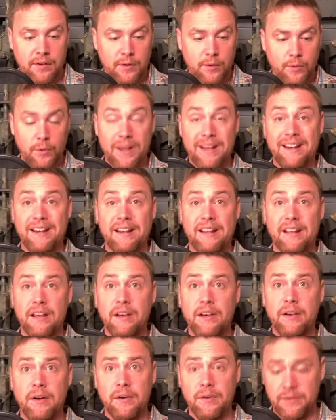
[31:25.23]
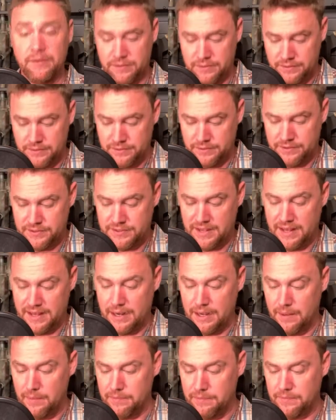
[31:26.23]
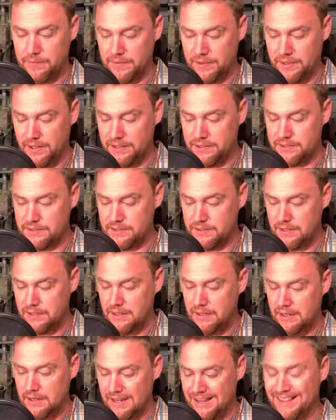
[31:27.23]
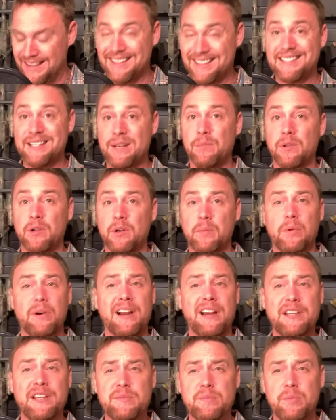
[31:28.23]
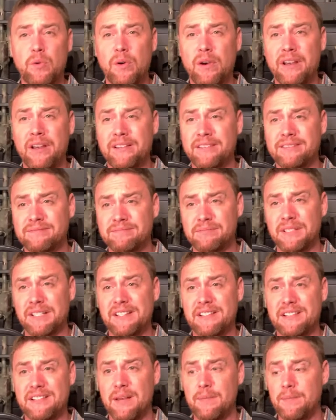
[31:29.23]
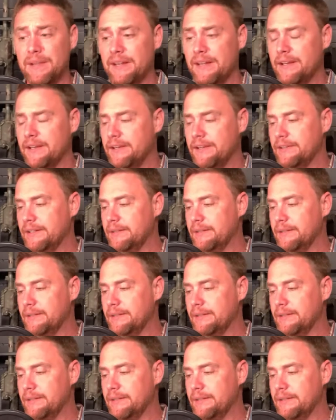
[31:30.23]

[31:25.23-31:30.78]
ready to go setup that's in a similar price point, please let me know.